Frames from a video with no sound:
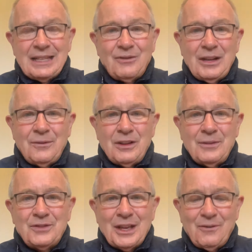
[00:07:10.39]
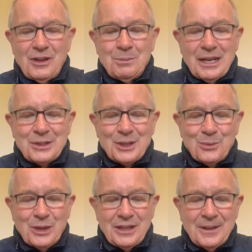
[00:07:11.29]
if St. Finbar's didn't
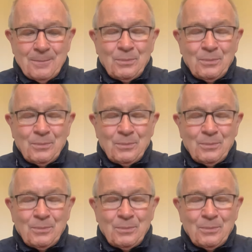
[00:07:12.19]
win.